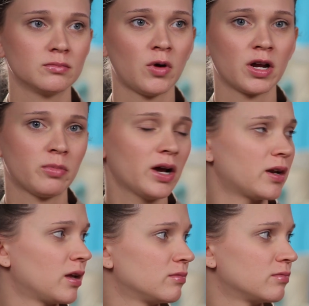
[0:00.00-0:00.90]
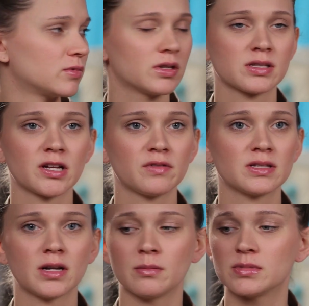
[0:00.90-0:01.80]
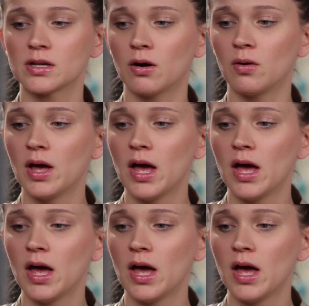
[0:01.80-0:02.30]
while you're pregnant, the stuff that's in them. So